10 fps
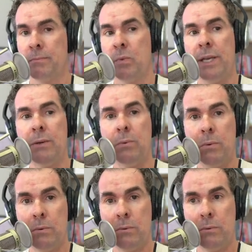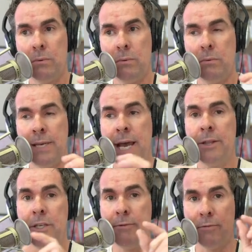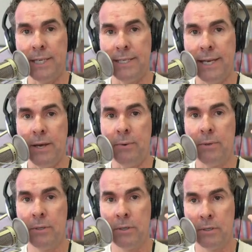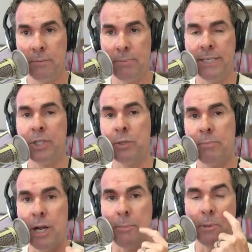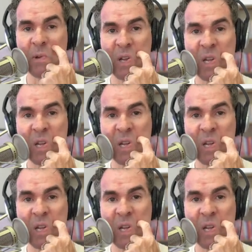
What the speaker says: And now that you've written down the potential problem,